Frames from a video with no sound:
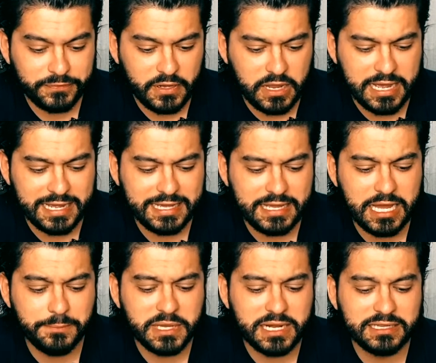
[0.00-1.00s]

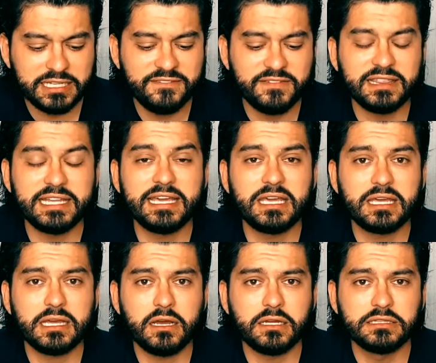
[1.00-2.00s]
I'm gonna leave a
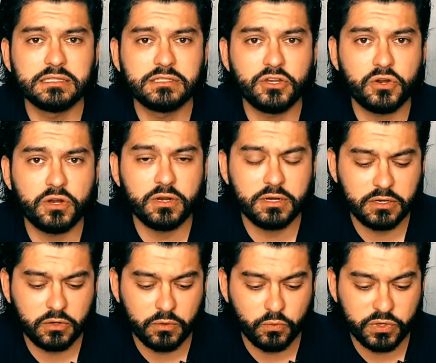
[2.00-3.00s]
link on your
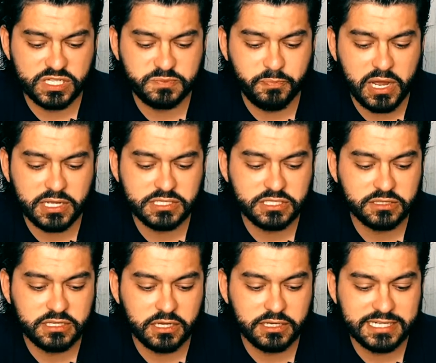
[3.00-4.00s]
response
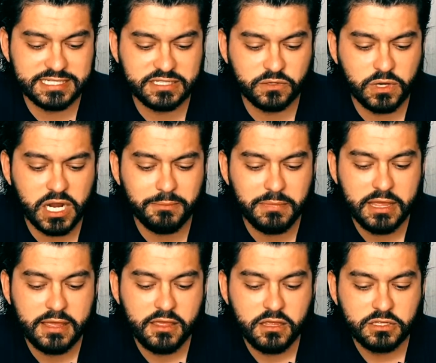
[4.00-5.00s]
on Instagram
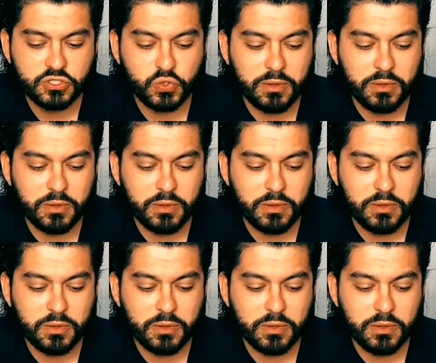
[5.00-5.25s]
to a